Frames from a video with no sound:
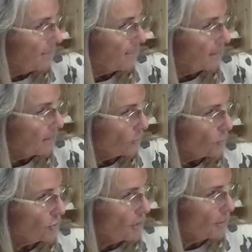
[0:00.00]
The little
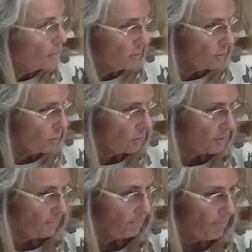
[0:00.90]
shutters is just
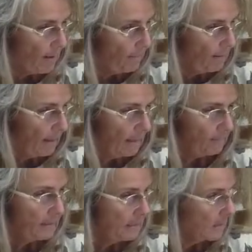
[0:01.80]
a plain
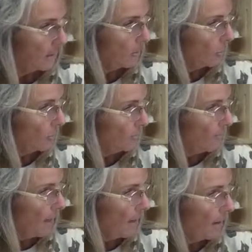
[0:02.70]
piece of little
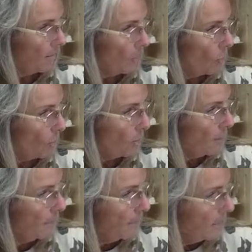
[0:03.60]
board.
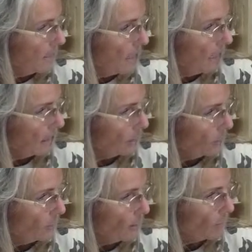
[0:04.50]
I
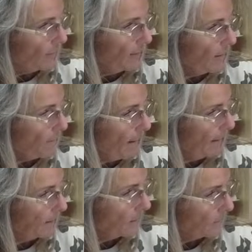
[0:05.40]
glued it on there. I
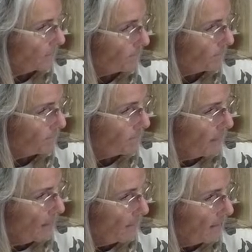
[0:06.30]
painted them
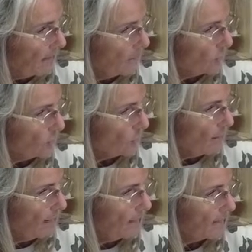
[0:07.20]
edges
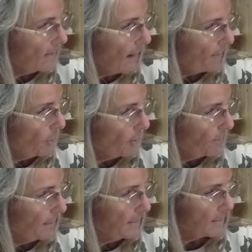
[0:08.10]
red, and then I put a
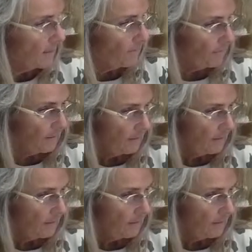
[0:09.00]
piece of